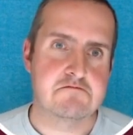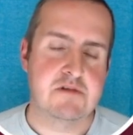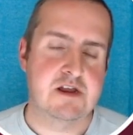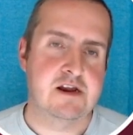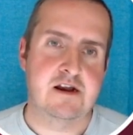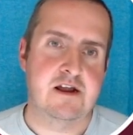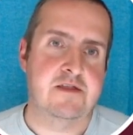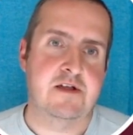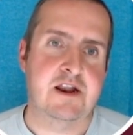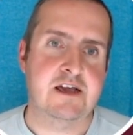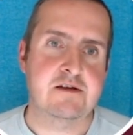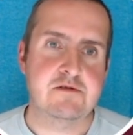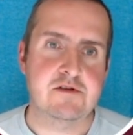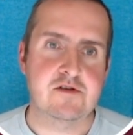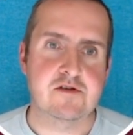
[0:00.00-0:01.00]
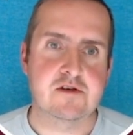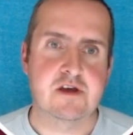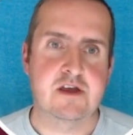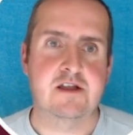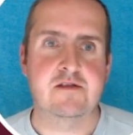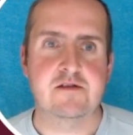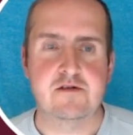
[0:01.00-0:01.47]
in another language
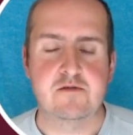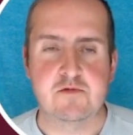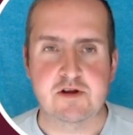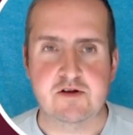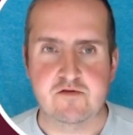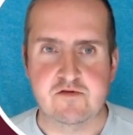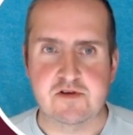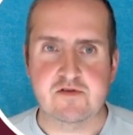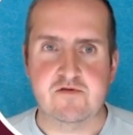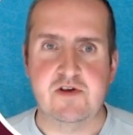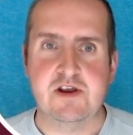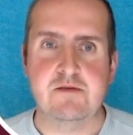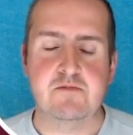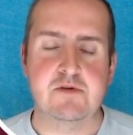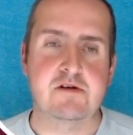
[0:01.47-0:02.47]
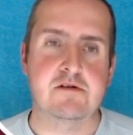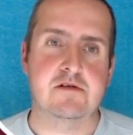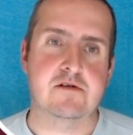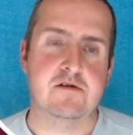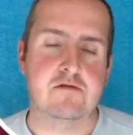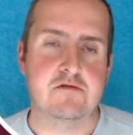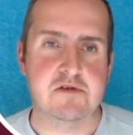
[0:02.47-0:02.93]
and you want to cross train because
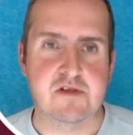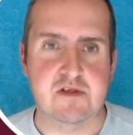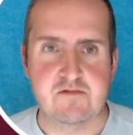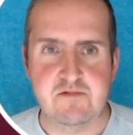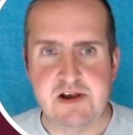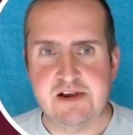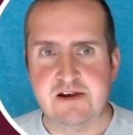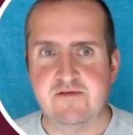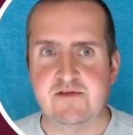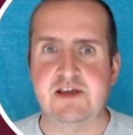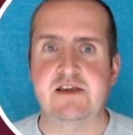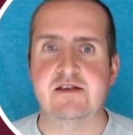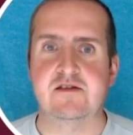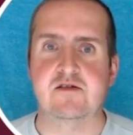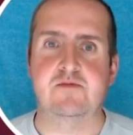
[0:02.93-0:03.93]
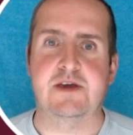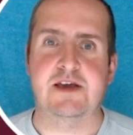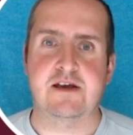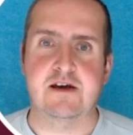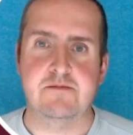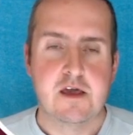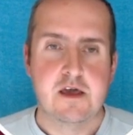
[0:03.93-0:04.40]
Go is relatively easy to pick
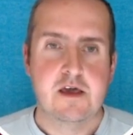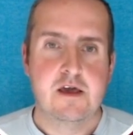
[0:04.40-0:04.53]
up,